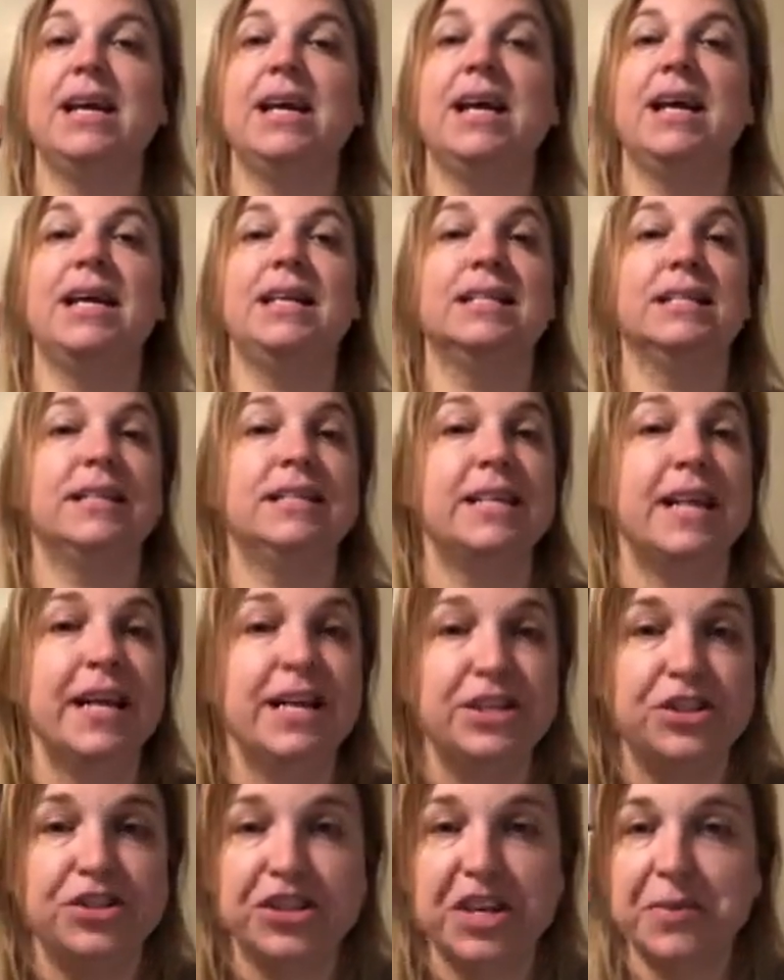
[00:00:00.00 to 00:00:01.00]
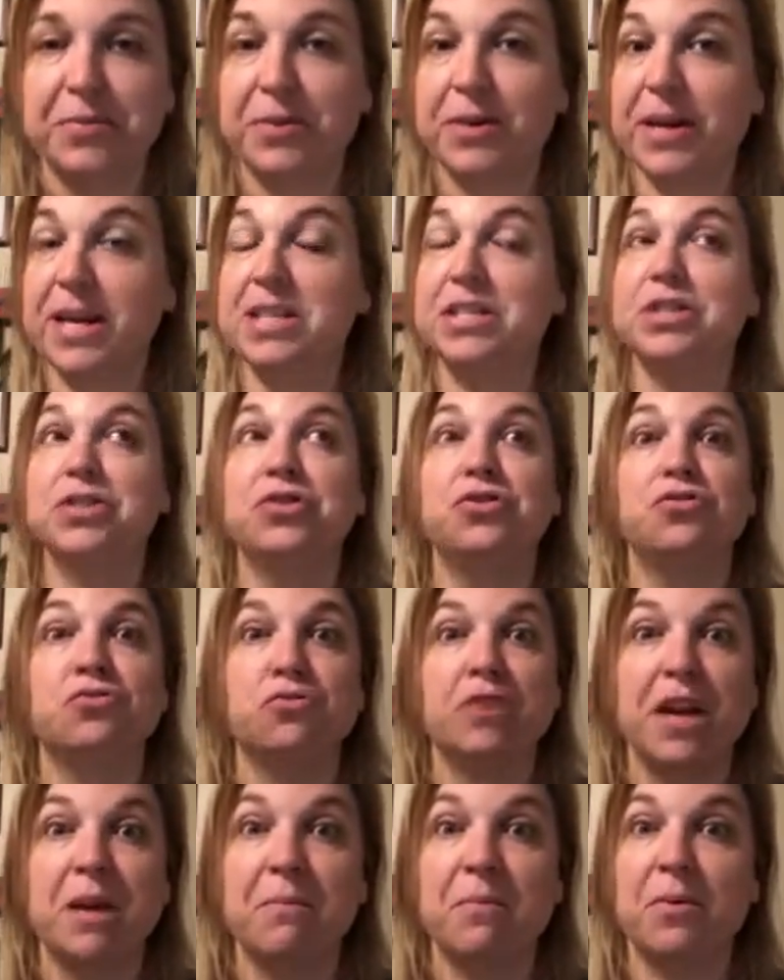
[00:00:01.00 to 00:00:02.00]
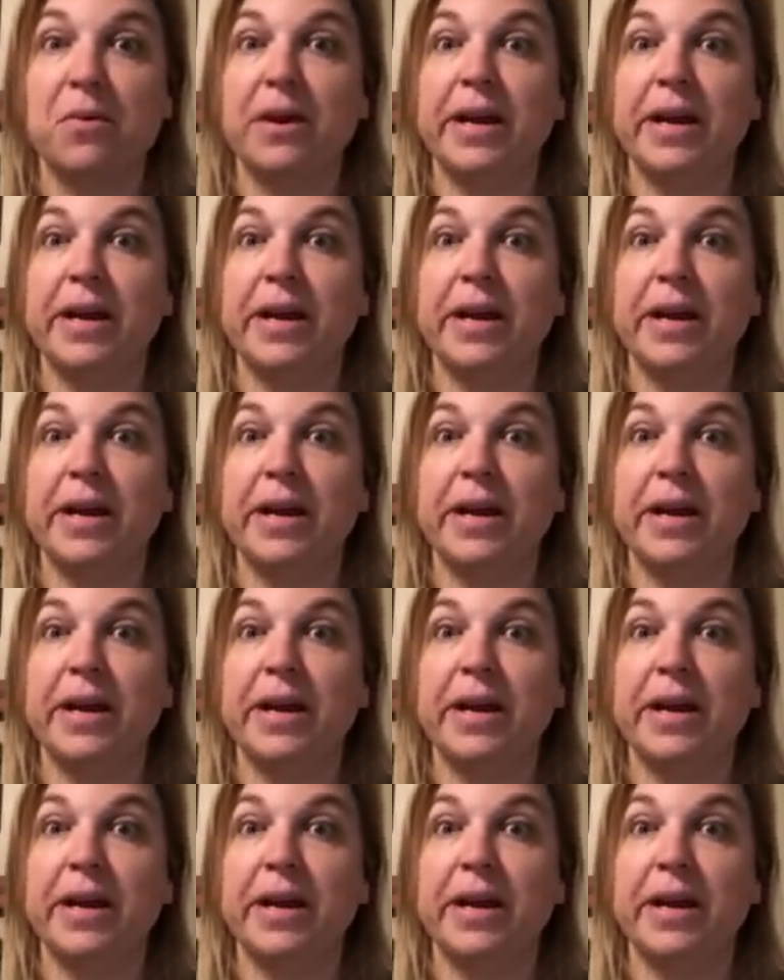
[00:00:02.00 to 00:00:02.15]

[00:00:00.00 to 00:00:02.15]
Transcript: He's a daydreamer, he's a dreamer,